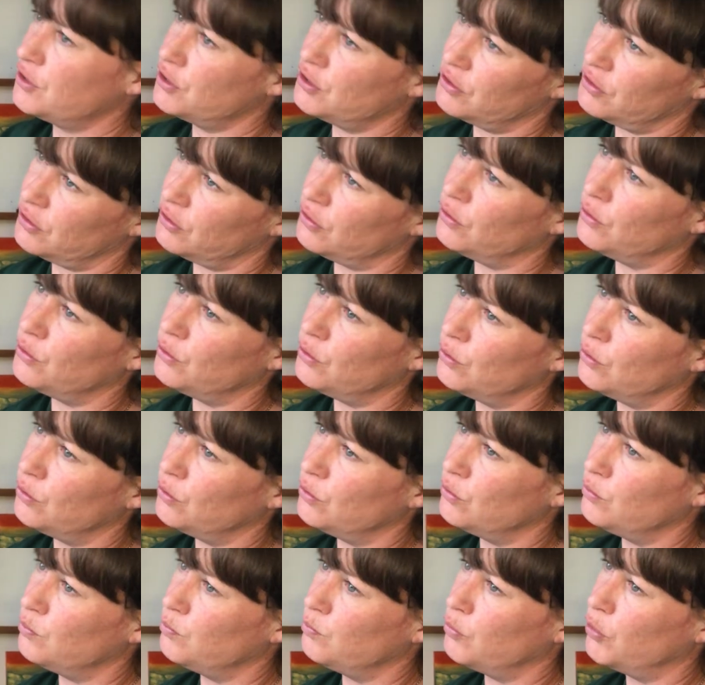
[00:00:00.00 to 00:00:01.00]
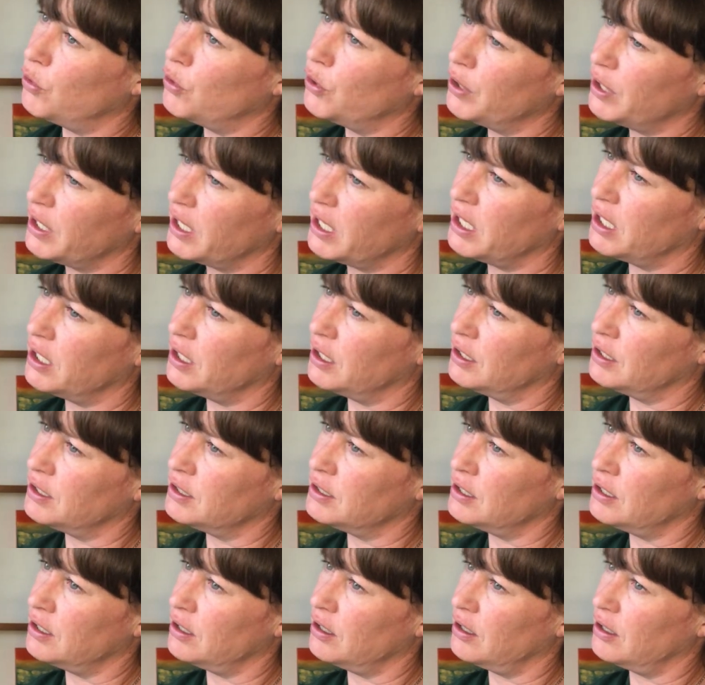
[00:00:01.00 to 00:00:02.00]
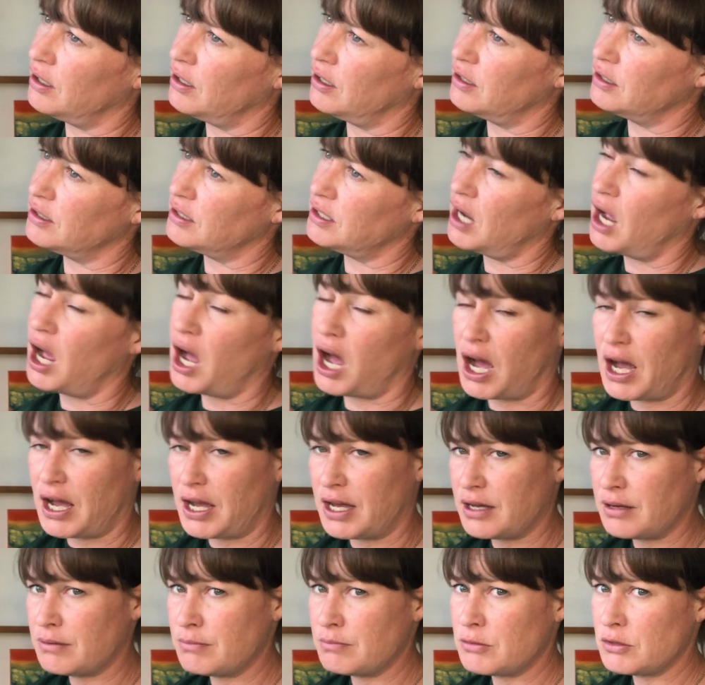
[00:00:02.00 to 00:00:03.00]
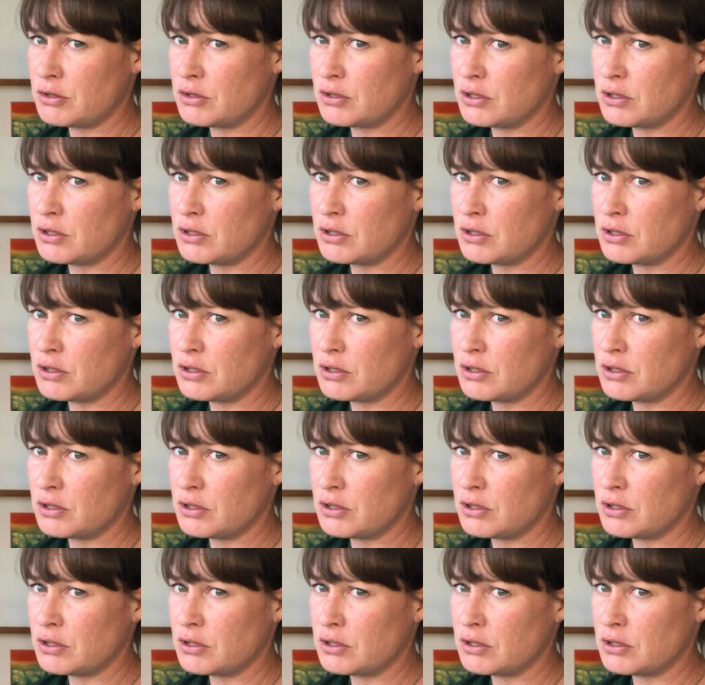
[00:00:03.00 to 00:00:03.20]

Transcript: to put in time